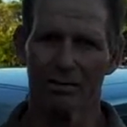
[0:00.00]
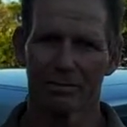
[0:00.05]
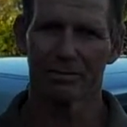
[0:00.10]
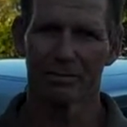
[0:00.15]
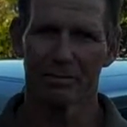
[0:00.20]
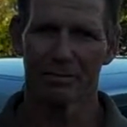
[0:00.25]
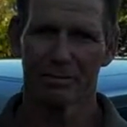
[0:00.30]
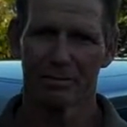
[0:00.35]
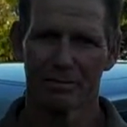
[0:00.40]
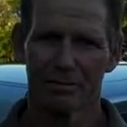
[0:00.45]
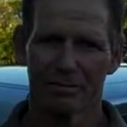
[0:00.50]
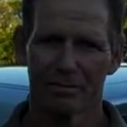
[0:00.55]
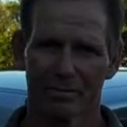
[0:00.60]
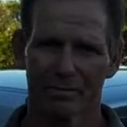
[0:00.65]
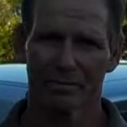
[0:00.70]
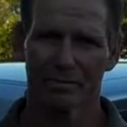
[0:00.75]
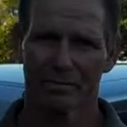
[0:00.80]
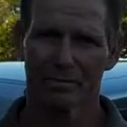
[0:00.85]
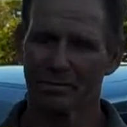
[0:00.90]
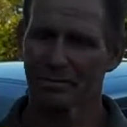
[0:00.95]
Would you
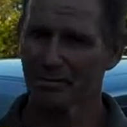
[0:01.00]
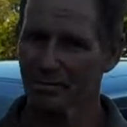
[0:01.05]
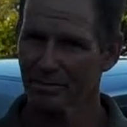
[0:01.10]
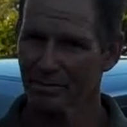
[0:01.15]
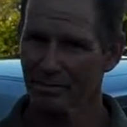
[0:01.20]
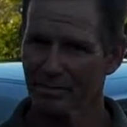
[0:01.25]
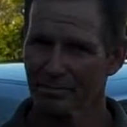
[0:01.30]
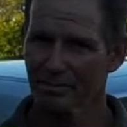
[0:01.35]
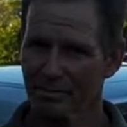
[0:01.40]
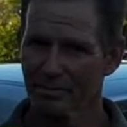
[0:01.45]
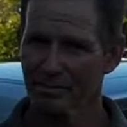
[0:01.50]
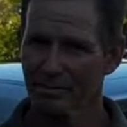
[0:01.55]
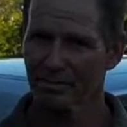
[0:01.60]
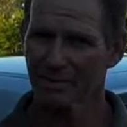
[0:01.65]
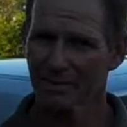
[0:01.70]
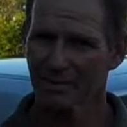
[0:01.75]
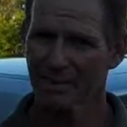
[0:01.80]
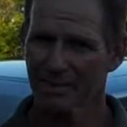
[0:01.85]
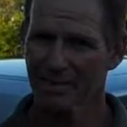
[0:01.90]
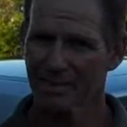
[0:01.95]
say that I'm almost like
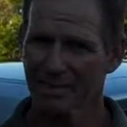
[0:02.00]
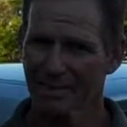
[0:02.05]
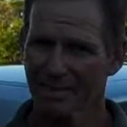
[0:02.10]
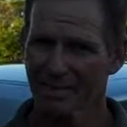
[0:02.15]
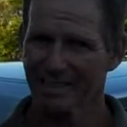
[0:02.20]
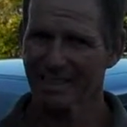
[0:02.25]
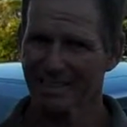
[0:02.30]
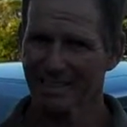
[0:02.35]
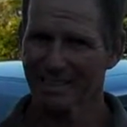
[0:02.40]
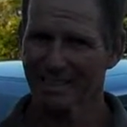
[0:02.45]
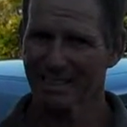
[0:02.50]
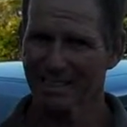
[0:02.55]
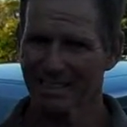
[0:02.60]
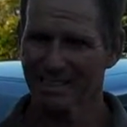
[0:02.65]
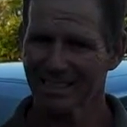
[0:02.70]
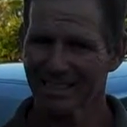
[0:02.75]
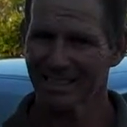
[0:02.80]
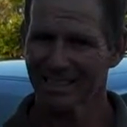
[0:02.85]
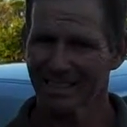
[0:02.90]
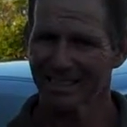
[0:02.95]
a
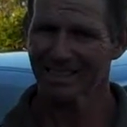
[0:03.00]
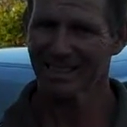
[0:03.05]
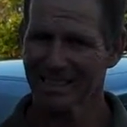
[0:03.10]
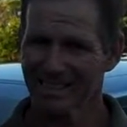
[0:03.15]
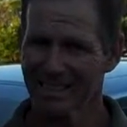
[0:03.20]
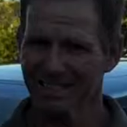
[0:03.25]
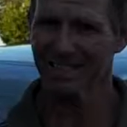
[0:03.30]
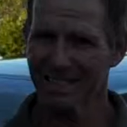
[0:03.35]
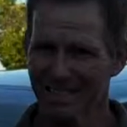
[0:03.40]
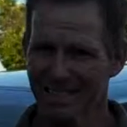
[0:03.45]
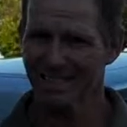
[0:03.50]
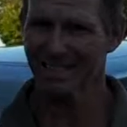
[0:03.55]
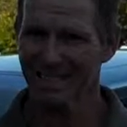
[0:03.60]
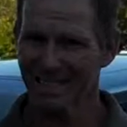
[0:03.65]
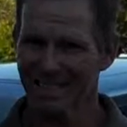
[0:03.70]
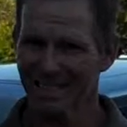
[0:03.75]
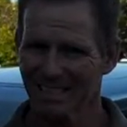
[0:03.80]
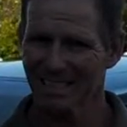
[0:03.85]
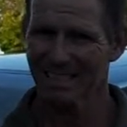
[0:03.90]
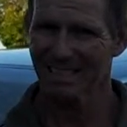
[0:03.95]
service has like a sports
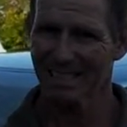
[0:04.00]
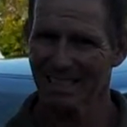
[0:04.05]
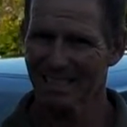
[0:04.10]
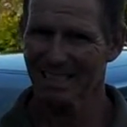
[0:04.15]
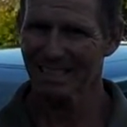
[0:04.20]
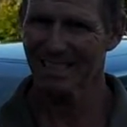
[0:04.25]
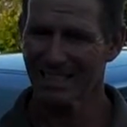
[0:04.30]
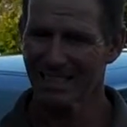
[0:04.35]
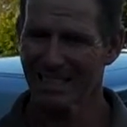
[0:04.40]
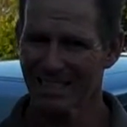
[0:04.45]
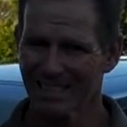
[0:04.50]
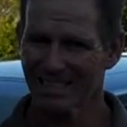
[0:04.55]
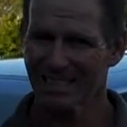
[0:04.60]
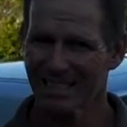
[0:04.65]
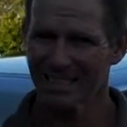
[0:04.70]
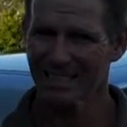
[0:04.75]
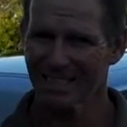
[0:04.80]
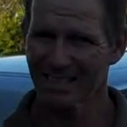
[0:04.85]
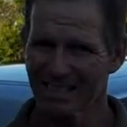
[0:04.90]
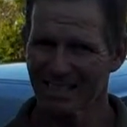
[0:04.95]
agent where you're
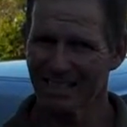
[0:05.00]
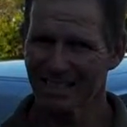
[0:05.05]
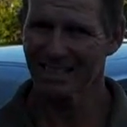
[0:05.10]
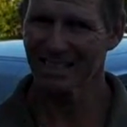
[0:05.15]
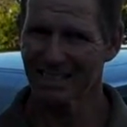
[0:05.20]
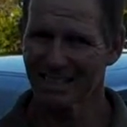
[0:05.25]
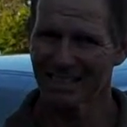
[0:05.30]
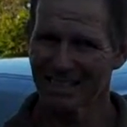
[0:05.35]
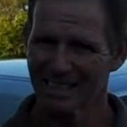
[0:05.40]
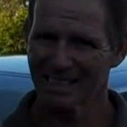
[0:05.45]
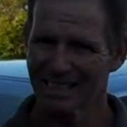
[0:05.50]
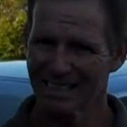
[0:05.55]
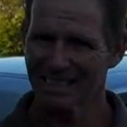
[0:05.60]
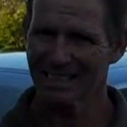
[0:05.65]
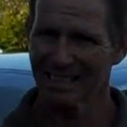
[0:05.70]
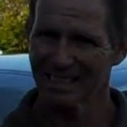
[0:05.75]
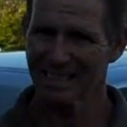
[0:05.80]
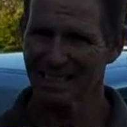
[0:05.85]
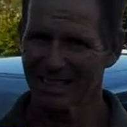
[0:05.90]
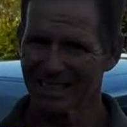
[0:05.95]
not committed,
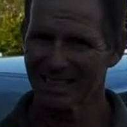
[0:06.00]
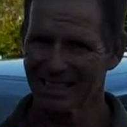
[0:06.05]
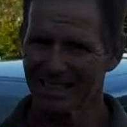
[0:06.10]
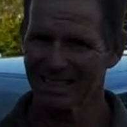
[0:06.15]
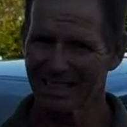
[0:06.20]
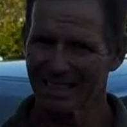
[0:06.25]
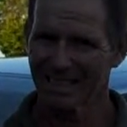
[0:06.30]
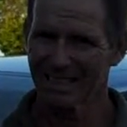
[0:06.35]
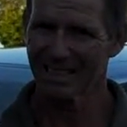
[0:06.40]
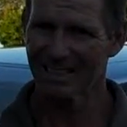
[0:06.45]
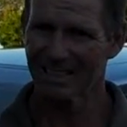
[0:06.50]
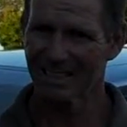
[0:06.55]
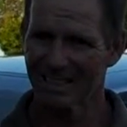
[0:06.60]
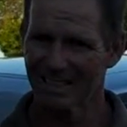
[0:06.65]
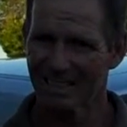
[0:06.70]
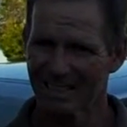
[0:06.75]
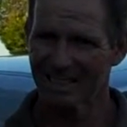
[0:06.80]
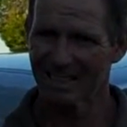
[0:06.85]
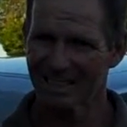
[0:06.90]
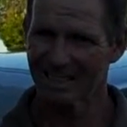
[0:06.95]
that you make all the
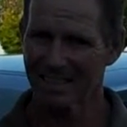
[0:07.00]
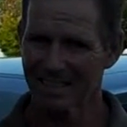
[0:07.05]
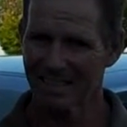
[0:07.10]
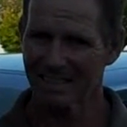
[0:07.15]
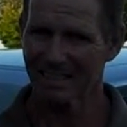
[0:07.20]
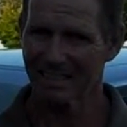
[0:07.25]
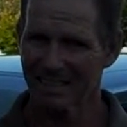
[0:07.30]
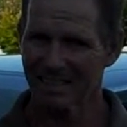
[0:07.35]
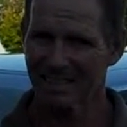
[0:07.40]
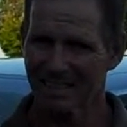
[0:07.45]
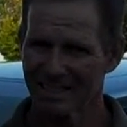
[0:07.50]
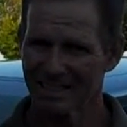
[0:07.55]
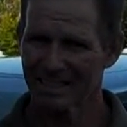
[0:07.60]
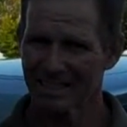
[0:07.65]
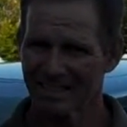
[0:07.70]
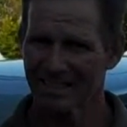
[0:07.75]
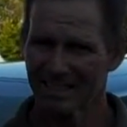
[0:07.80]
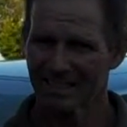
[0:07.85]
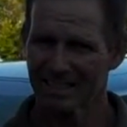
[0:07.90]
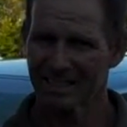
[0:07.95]
decisions, you're the
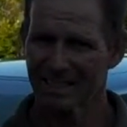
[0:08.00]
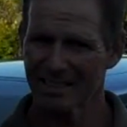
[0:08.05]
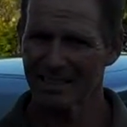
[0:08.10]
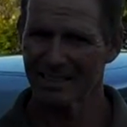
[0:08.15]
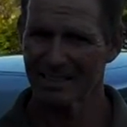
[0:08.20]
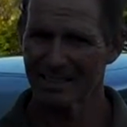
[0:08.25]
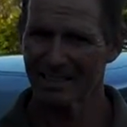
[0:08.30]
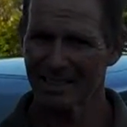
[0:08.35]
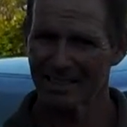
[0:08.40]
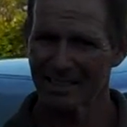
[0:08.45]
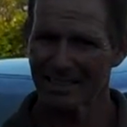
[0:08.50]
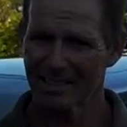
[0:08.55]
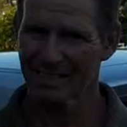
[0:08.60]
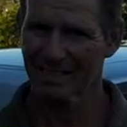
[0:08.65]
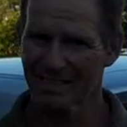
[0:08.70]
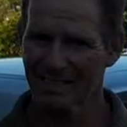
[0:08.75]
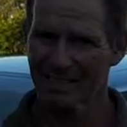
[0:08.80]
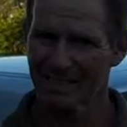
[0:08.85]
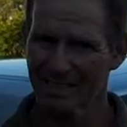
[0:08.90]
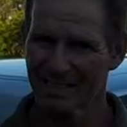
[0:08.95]
person, and I just
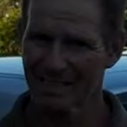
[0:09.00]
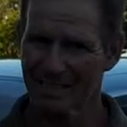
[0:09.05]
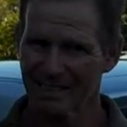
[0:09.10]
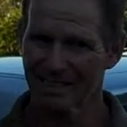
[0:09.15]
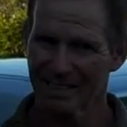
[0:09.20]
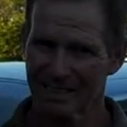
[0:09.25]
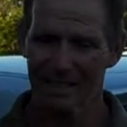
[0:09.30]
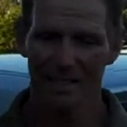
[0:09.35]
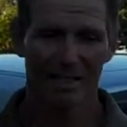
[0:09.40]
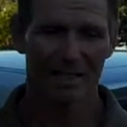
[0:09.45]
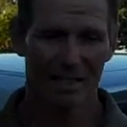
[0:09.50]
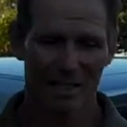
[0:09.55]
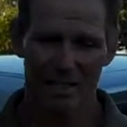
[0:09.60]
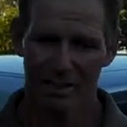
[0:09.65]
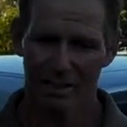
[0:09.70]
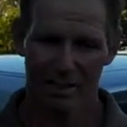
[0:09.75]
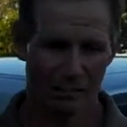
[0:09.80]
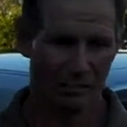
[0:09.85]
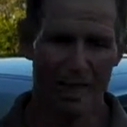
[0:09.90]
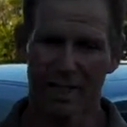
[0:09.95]
assist you
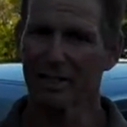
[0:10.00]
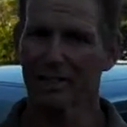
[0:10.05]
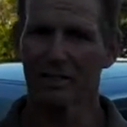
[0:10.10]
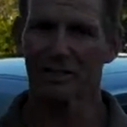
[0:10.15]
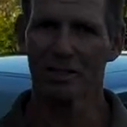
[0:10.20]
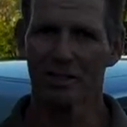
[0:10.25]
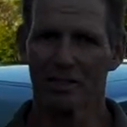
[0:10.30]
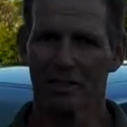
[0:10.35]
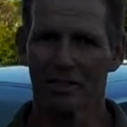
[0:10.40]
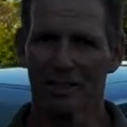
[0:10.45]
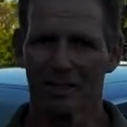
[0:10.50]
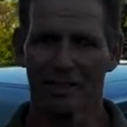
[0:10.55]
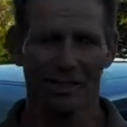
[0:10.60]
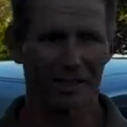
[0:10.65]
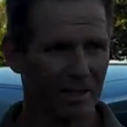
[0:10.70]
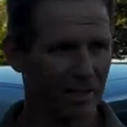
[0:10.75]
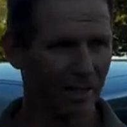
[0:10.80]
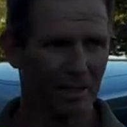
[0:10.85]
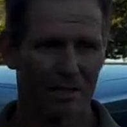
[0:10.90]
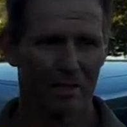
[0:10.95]
with knowledge and
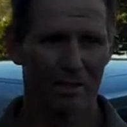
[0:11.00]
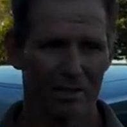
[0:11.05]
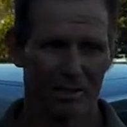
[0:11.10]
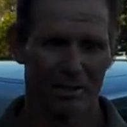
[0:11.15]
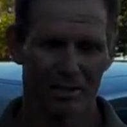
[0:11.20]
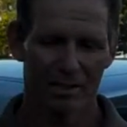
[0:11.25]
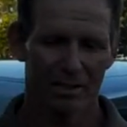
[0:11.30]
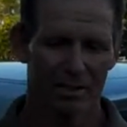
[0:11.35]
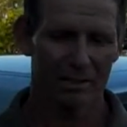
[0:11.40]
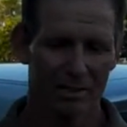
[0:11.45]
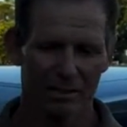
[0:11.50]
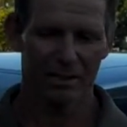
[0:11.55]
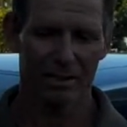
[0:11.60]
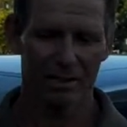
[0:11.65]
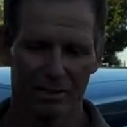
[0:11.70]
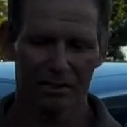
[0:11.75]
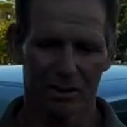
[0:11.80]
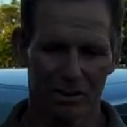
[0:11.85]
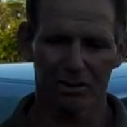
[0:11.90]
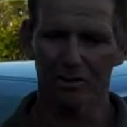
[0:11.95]
information? The
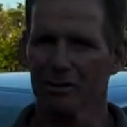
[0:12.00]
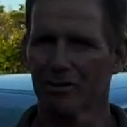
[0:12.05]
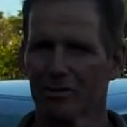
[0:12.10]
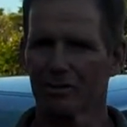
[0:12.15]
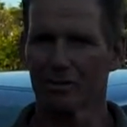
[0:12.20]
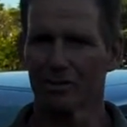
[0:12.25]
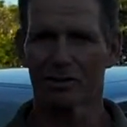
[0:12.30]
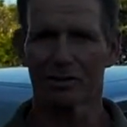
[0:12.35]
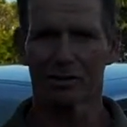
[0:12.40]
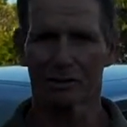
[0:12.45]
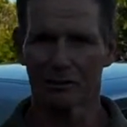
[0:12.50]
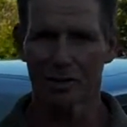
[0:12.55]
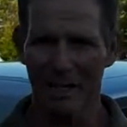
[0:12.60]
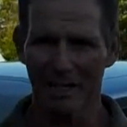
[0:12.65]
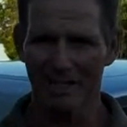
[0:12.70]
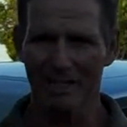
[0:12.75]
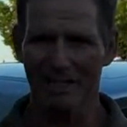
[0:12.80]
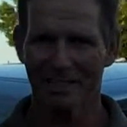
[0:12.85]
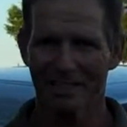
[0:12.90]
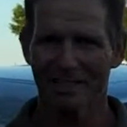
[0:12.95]
assistance is great,
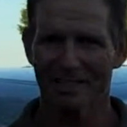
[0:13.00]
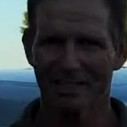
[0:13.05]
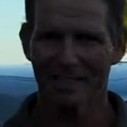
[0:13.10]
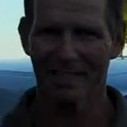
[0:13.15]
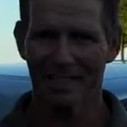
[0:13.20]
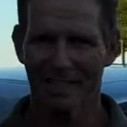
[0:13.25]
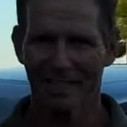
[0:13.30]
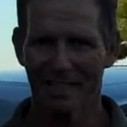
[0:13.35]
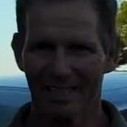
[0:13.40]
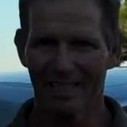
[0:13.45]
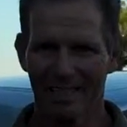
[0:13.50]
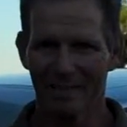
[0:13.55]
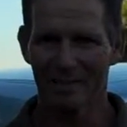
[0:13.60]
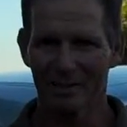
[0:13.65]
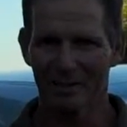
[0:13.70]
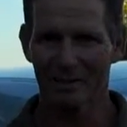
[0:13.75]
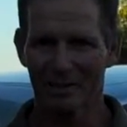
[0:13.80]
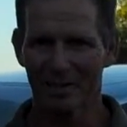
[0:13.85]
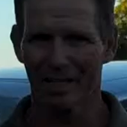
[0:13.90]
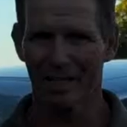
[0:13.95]
and
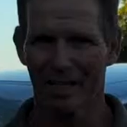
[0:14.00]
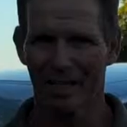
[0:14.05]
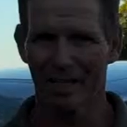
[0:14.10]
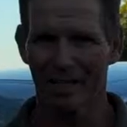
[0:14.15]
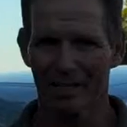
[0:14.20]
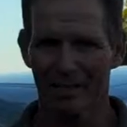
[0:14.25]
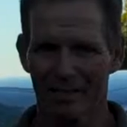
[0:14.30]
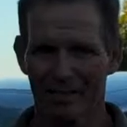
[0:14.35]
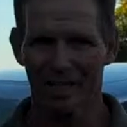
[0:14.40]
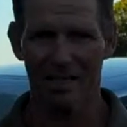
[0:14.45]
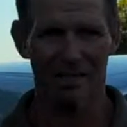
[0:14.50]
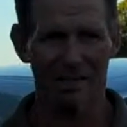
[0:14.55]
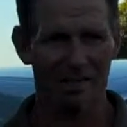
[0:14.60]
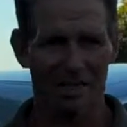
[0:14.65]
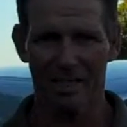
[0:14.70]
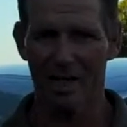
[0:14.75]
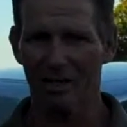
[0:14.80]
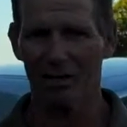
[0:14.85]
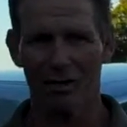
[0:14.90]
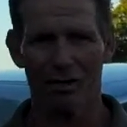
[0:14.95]
it takes a
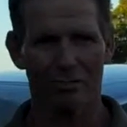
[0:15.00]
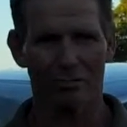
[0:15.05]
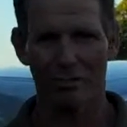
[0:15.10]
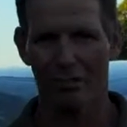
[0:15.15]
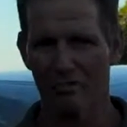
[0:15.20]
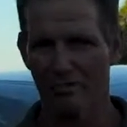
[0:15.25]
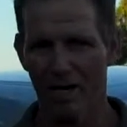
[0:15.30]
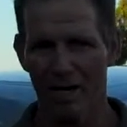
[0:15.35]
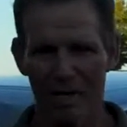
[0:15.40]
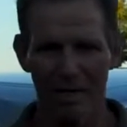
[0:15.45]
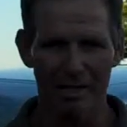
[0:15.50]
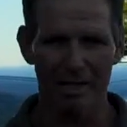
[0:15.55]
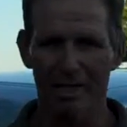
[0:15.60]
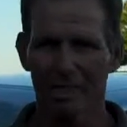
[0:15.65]
lot off of my